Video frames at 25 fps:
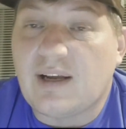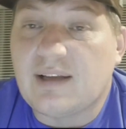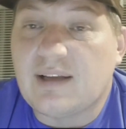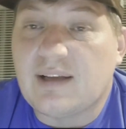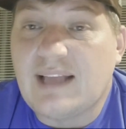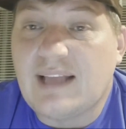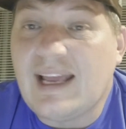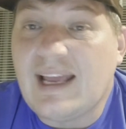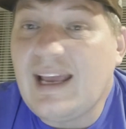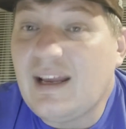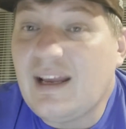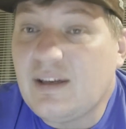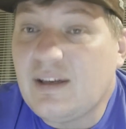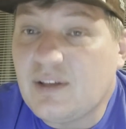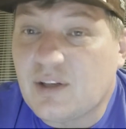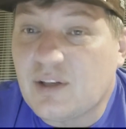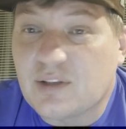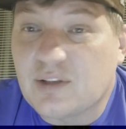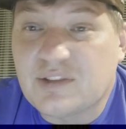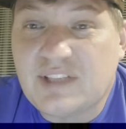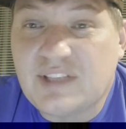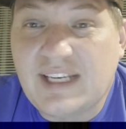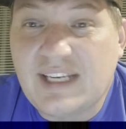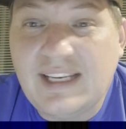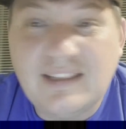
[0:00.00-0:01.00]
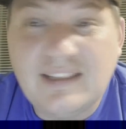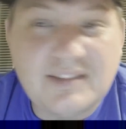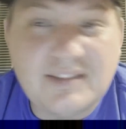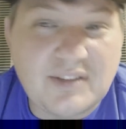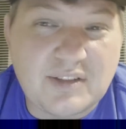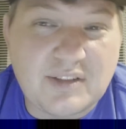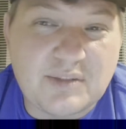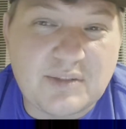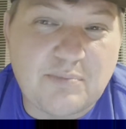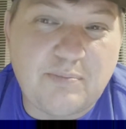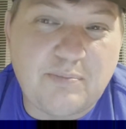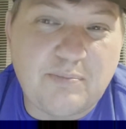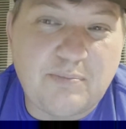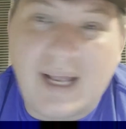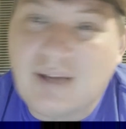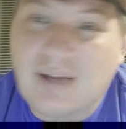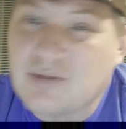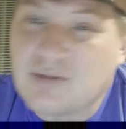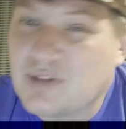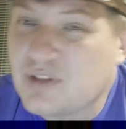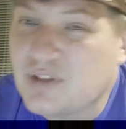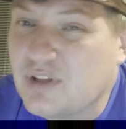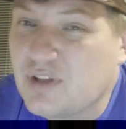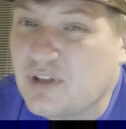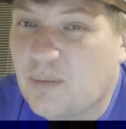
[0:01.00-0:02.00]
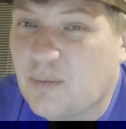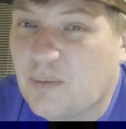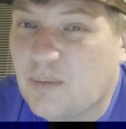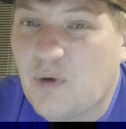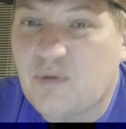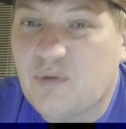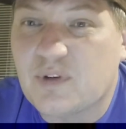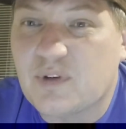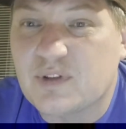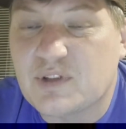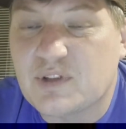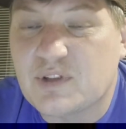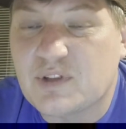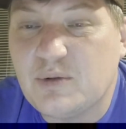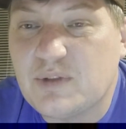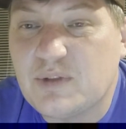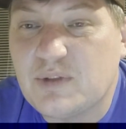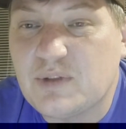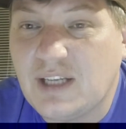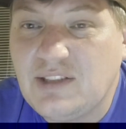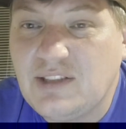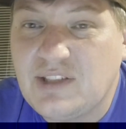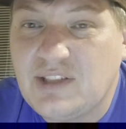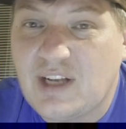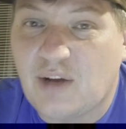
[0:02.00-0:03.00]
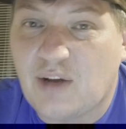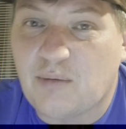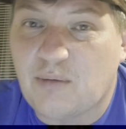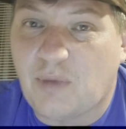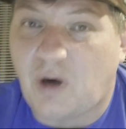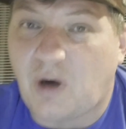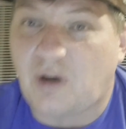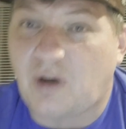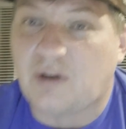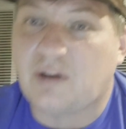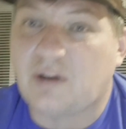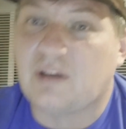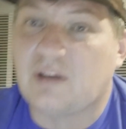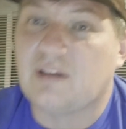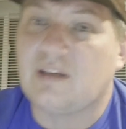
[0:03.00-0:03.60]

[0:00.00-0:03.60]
And then your teaser's bouncing you up over the 2 touchdown mark.